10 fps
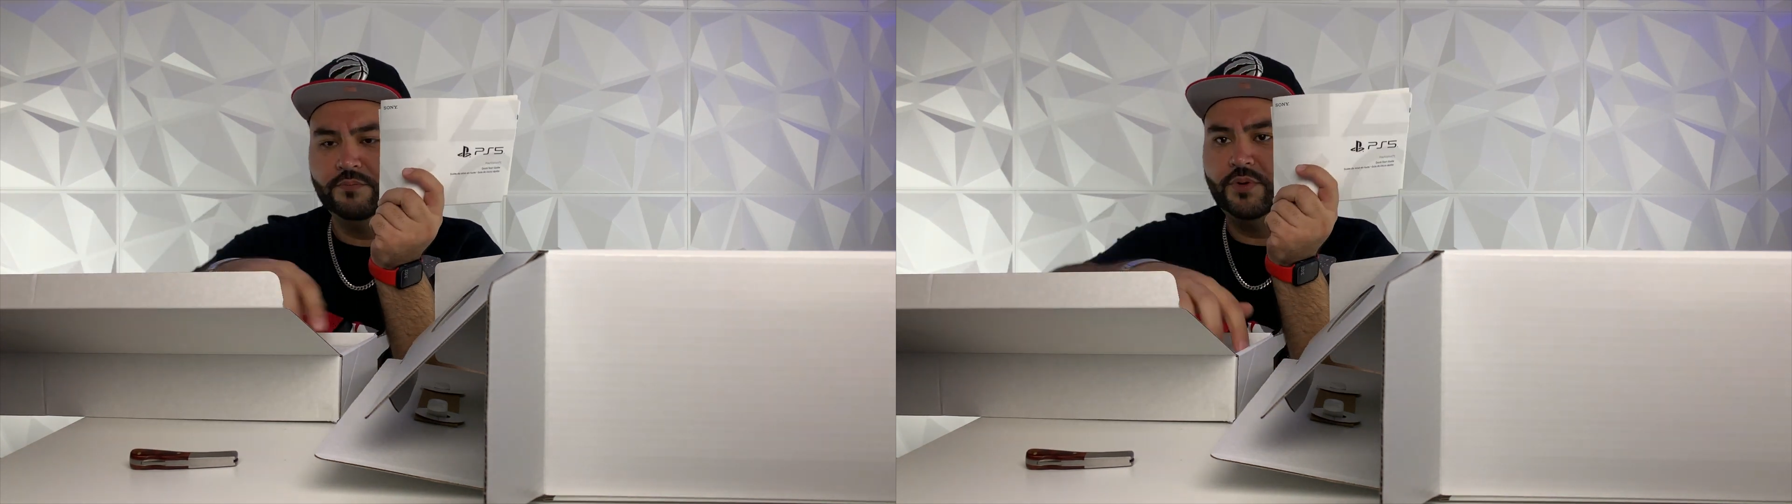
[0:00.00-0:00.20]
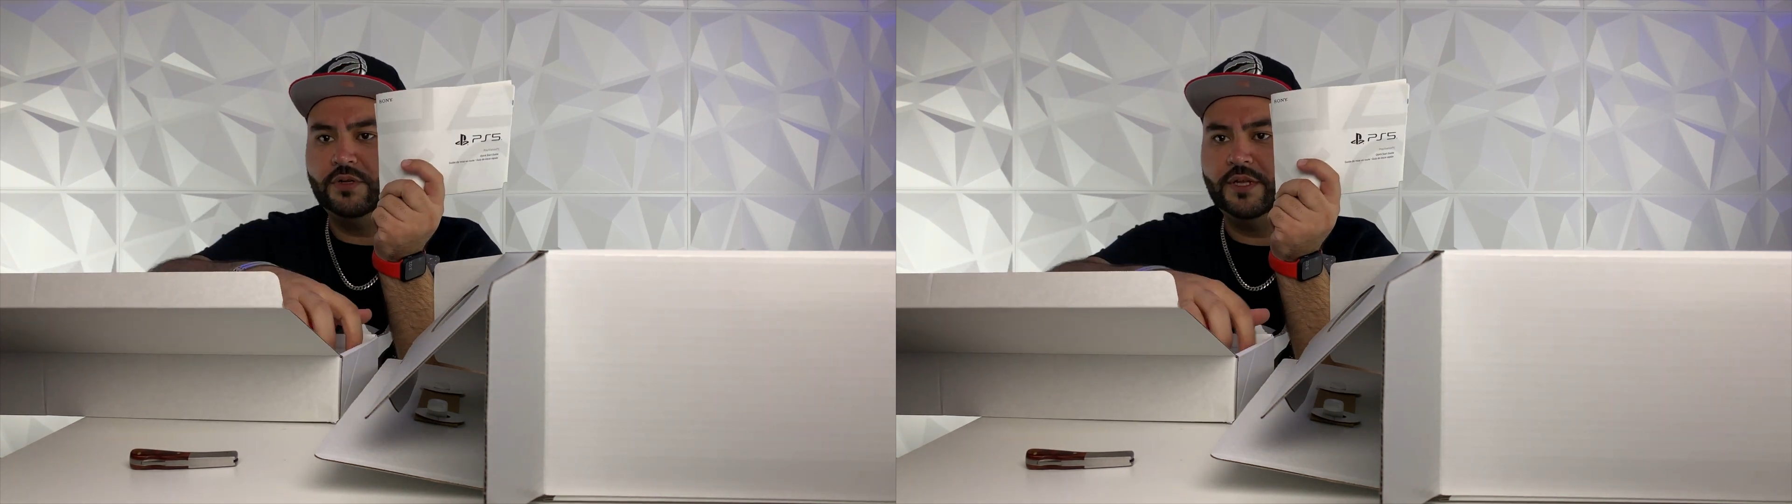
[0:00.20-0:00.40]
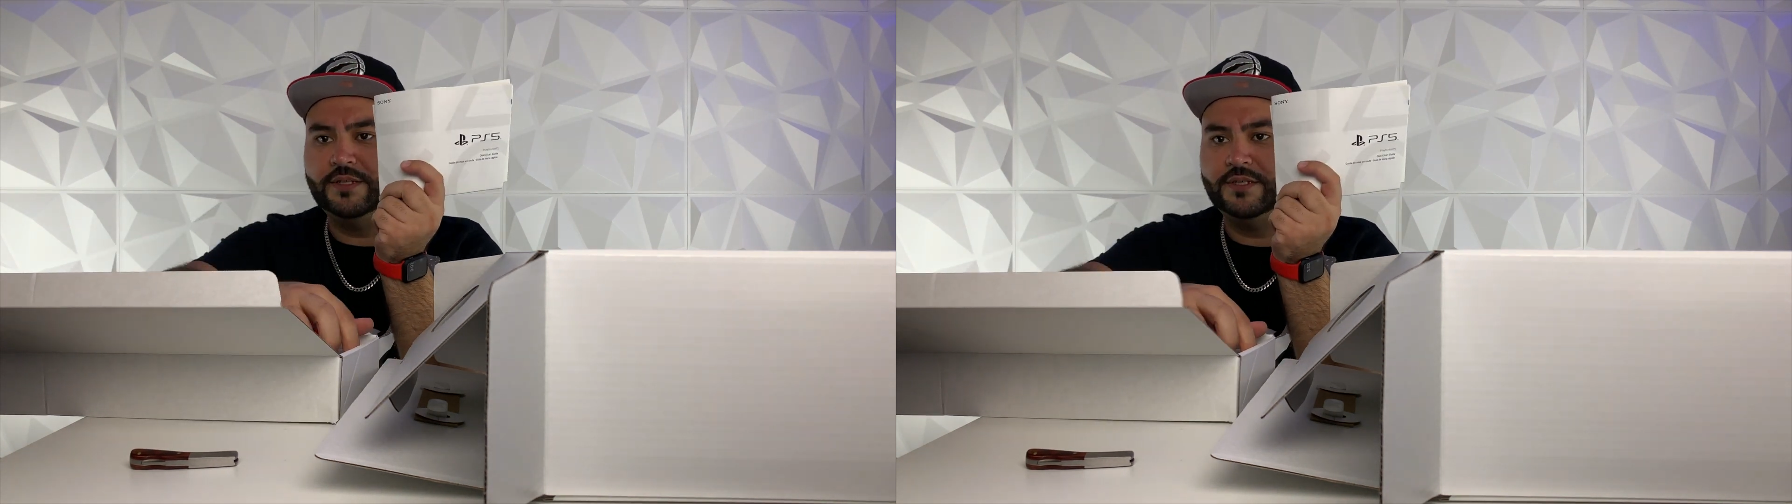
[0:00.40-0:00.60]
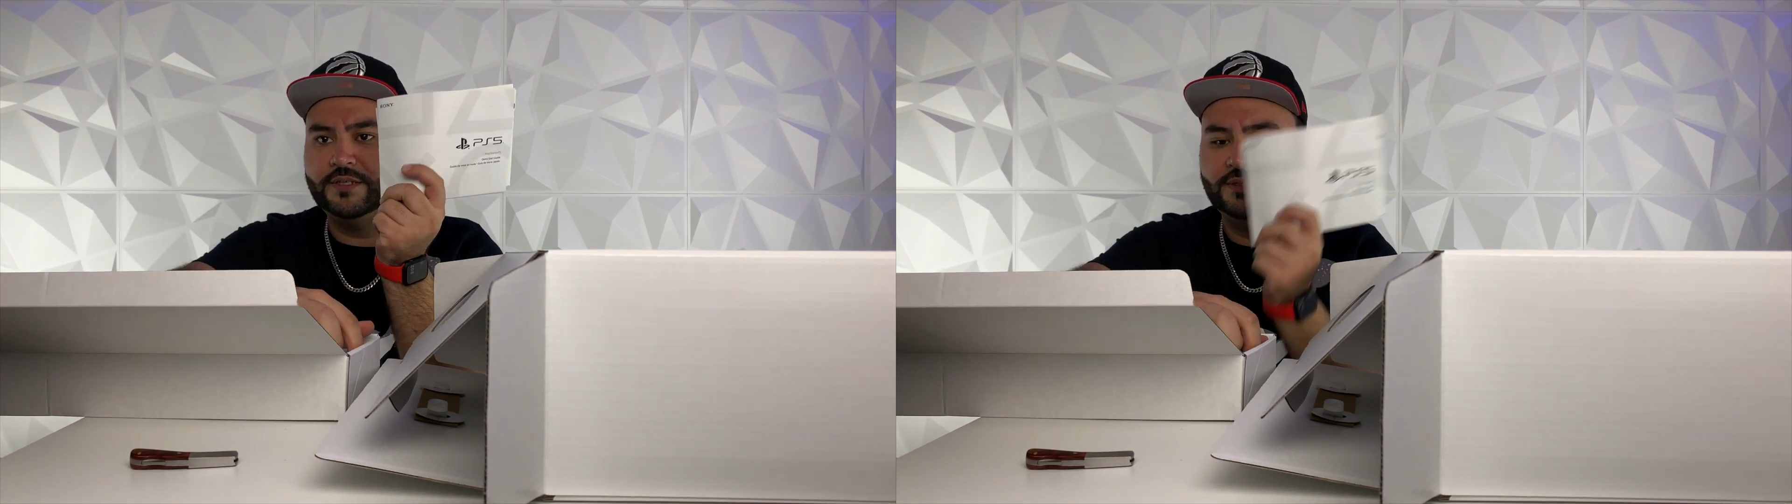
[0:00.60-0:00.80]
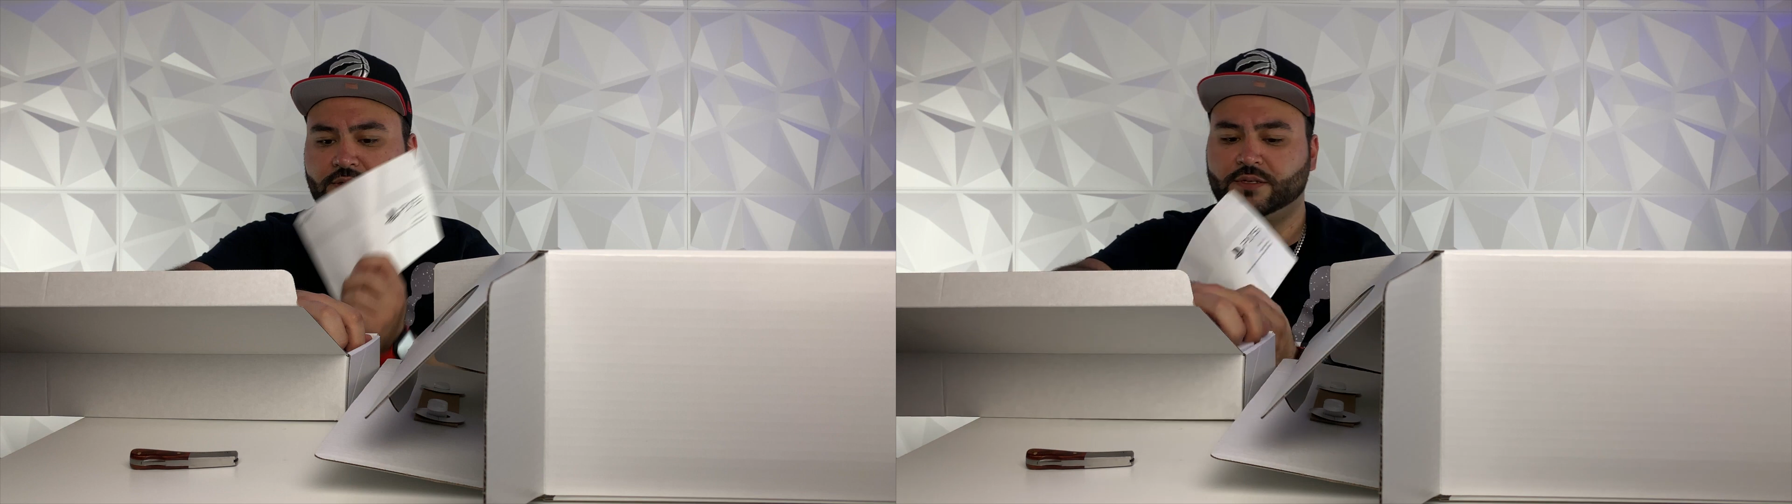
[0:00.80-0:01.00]

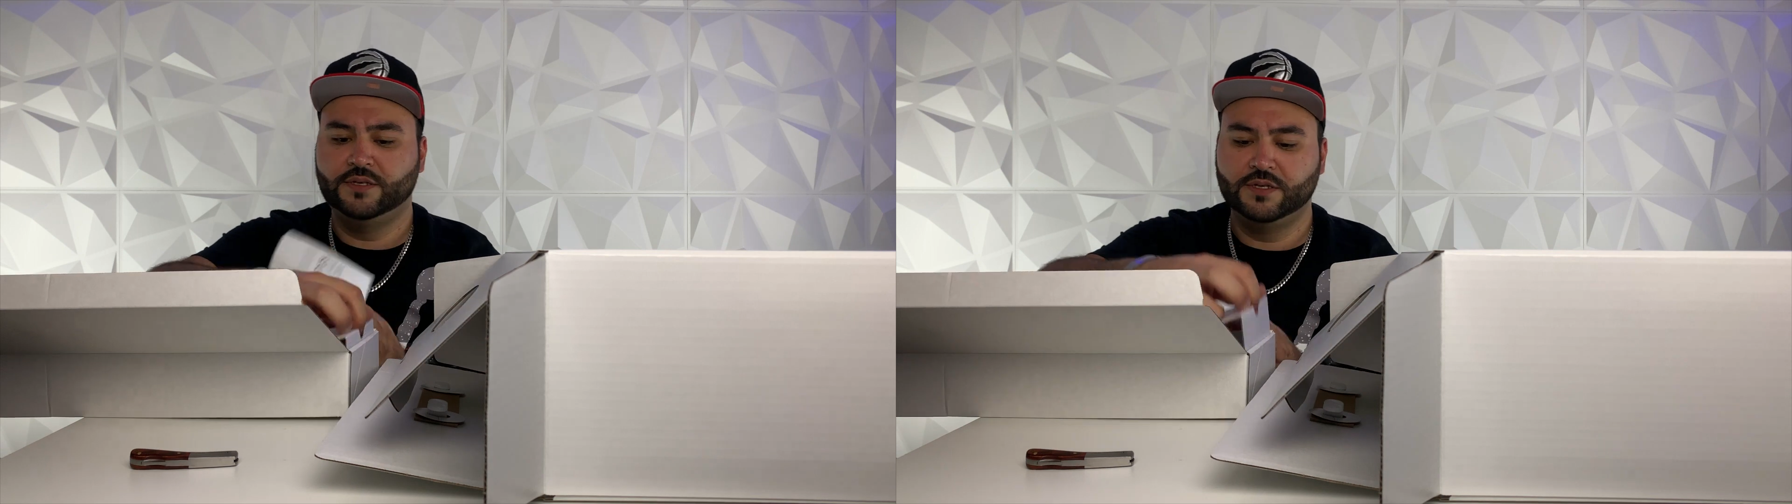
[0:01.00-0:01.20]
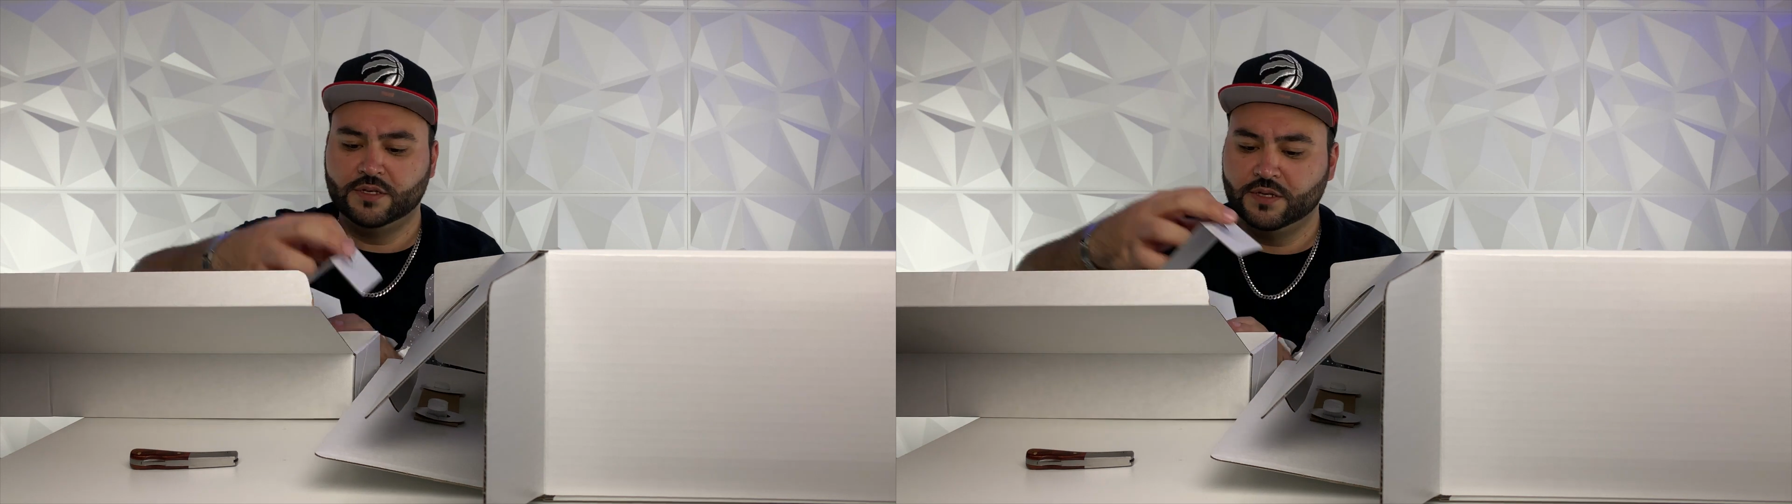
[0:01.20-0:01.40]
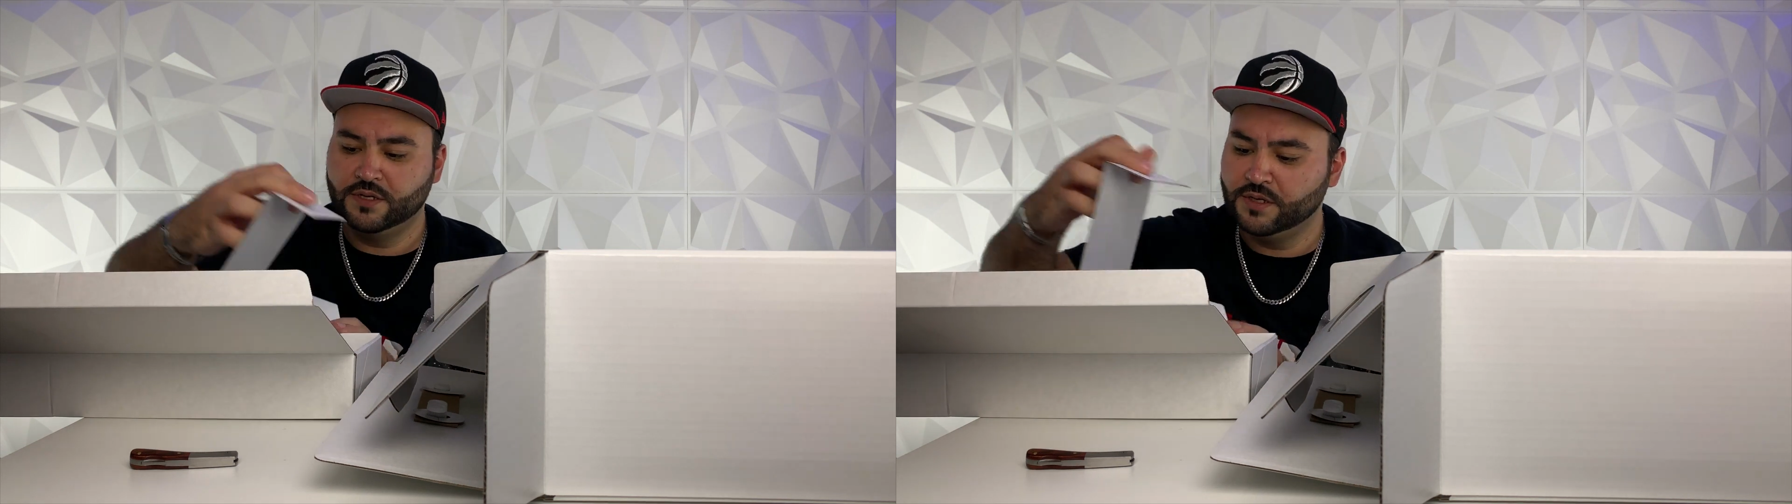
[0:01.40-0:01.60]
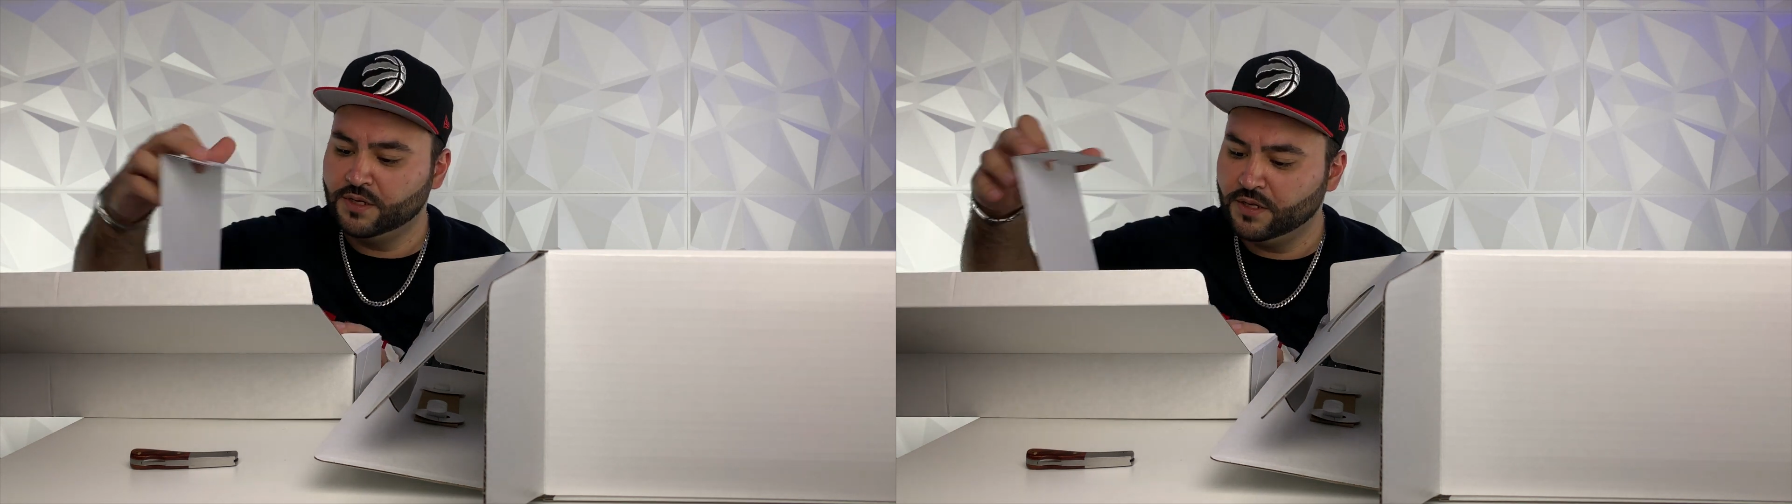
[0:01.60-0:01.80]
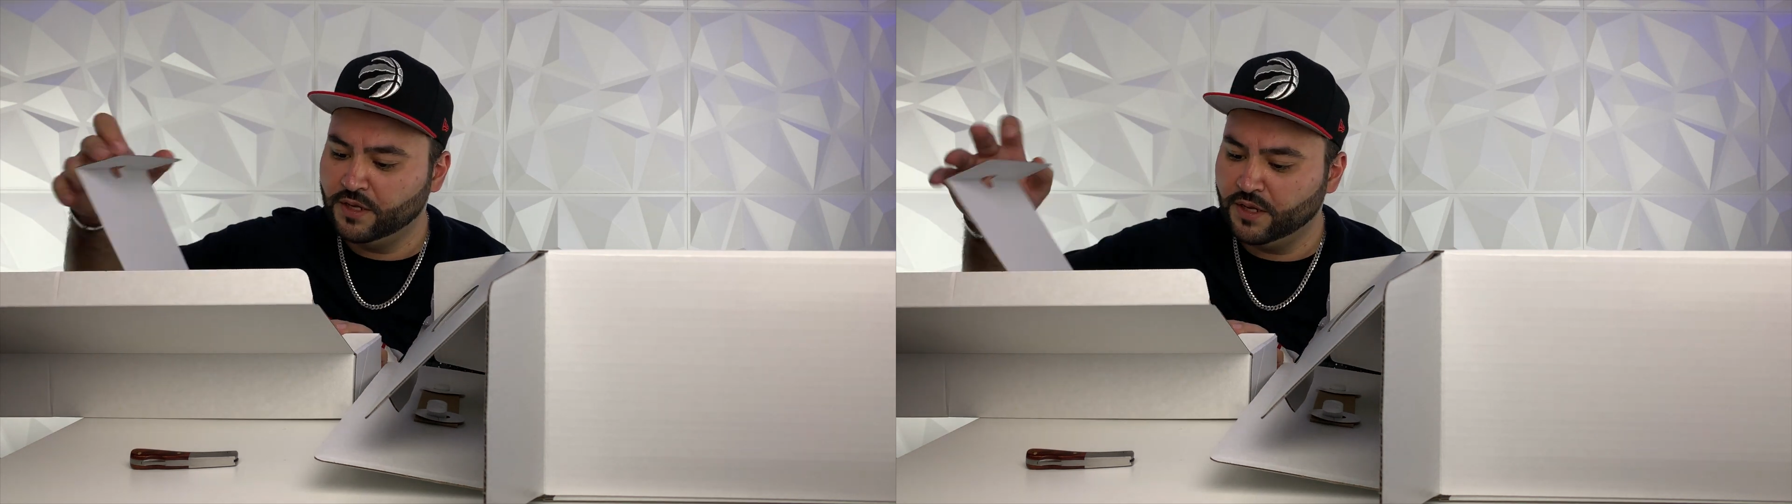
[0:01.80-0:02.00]
booklets,
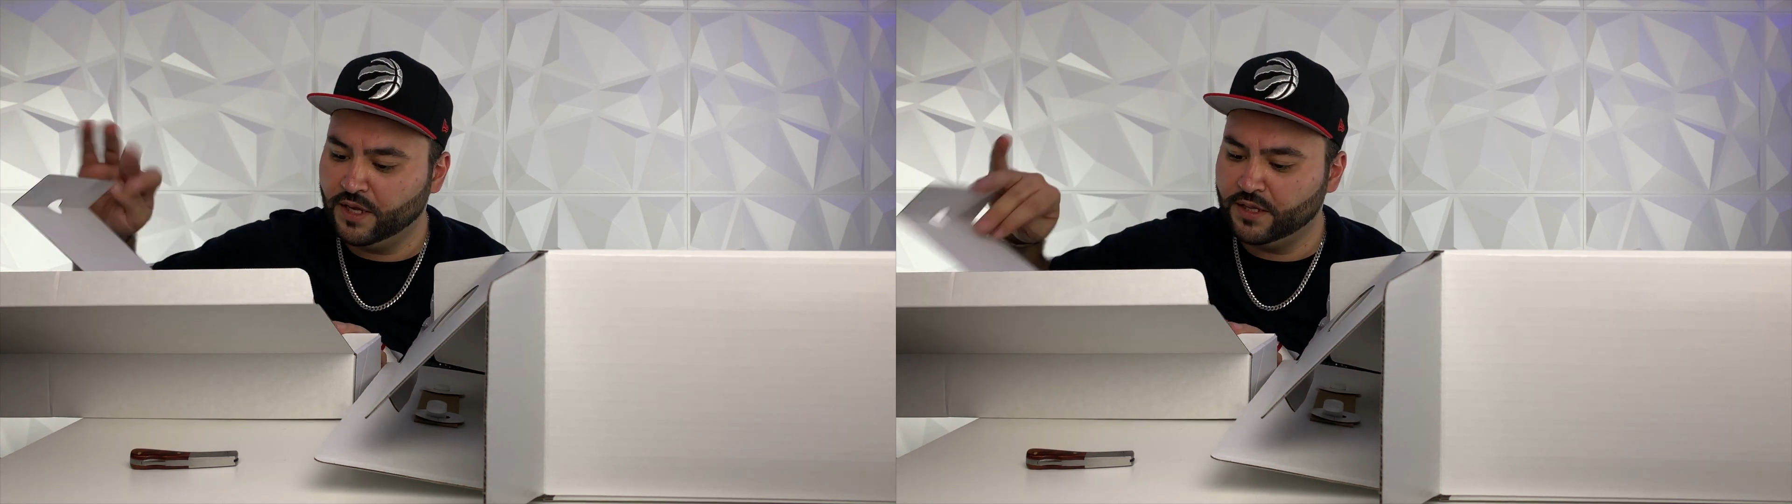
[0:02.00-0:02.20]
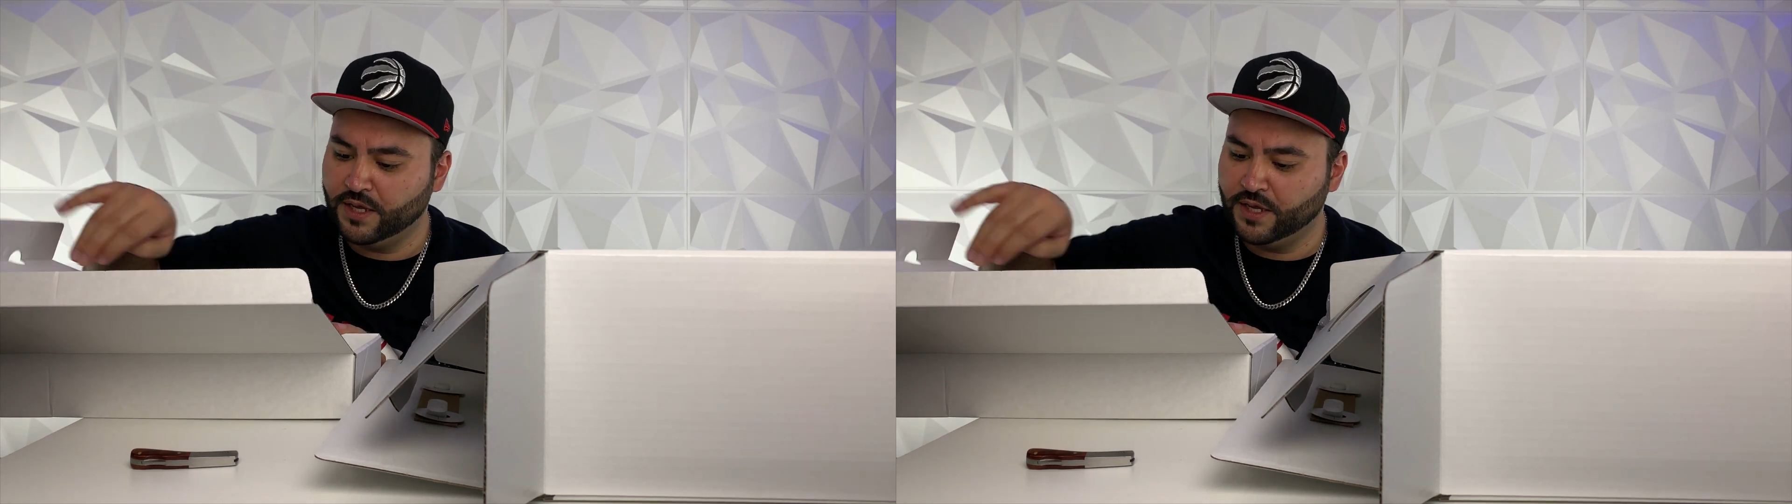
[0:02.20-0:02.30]
and